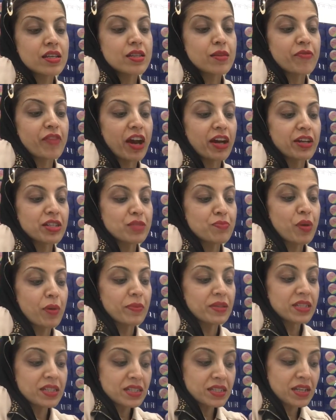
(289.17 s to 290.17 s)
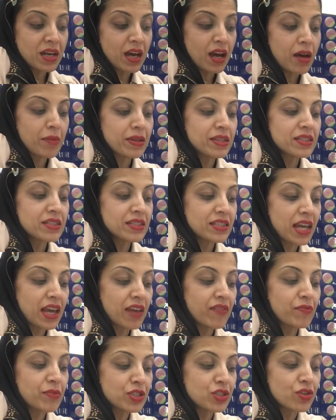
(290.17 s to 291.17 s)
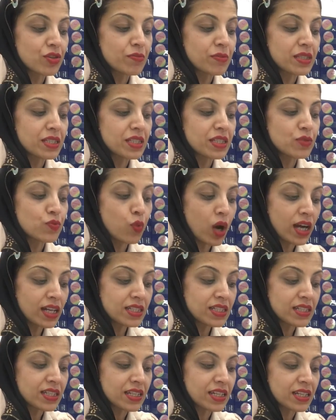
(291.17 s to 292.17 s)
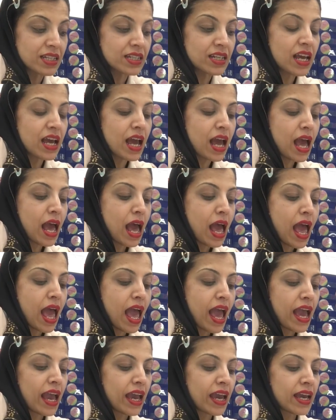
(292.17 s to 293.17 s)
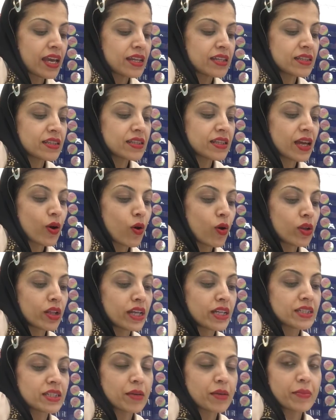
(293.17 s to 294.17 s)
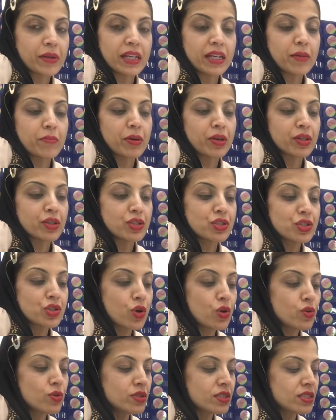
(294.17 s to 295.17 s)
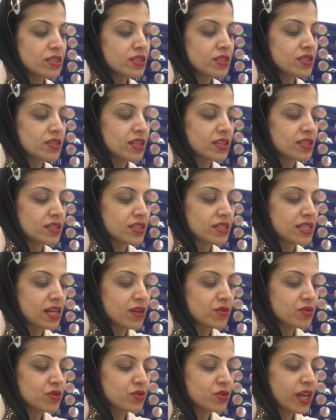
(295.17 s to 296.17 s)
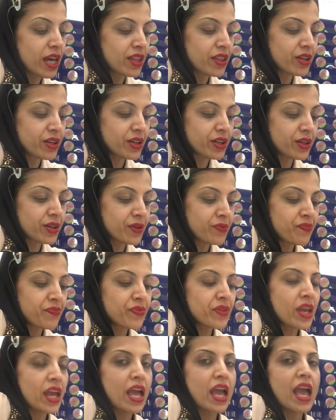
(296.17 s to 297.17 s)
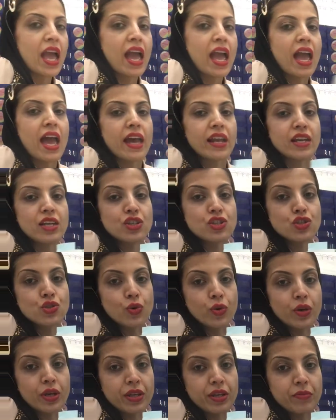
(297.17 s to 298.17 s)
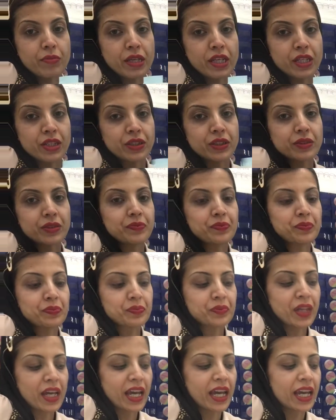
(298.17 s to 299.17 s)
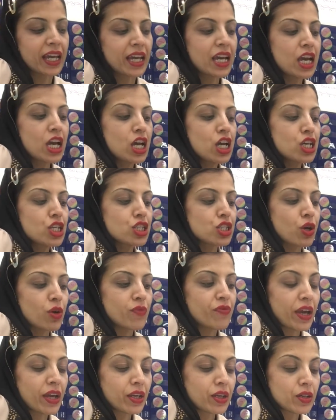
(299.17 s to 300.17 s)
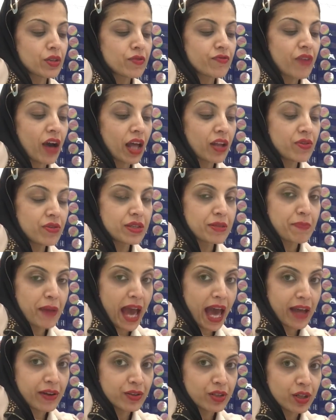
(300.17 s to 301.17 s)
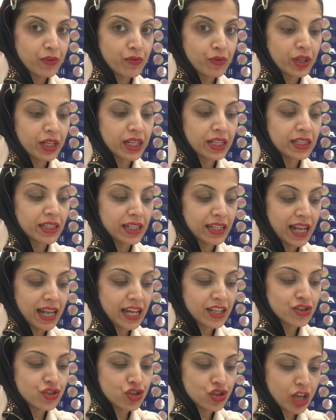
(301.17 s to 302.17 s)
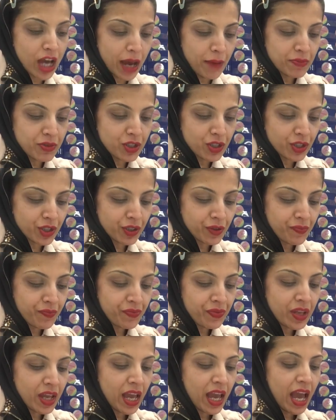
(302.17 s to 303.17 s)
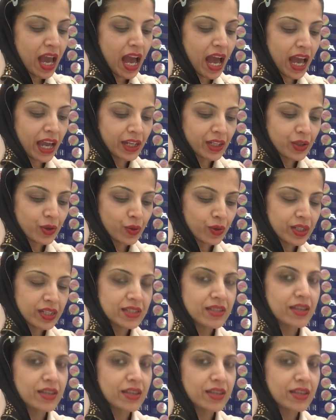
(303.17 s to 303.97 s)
fire department does come and save Mr. and Mrs. Watson, and they all end up eating buttered toast. They sit down together and enjoy their meal, okay? So if I follow the pattern of reading the last chapter, I noticed